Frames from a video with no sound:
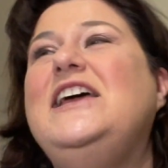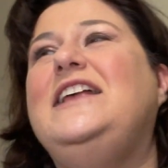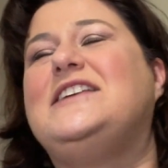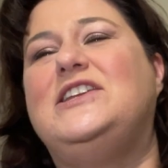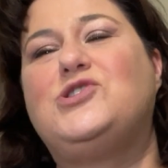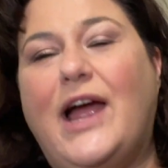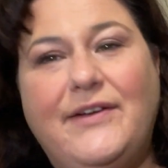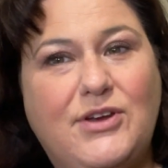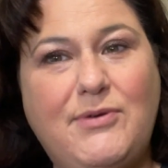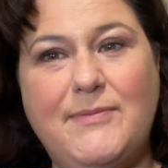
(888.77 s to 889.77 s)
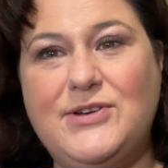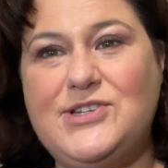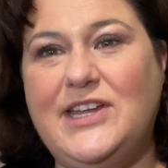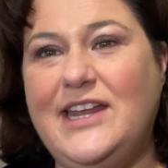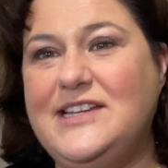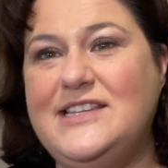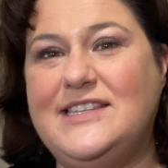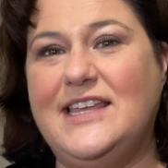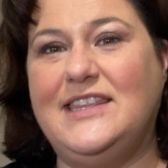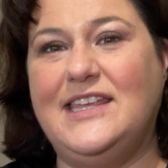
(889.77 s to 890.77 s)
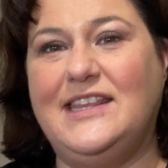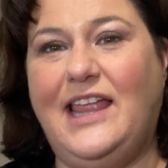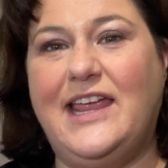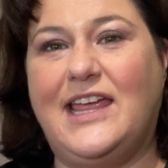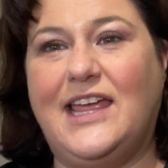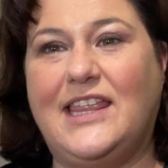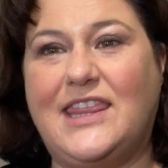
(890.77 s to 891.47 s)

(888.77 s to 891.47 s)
it's a drive-through promotion, and she said that, like,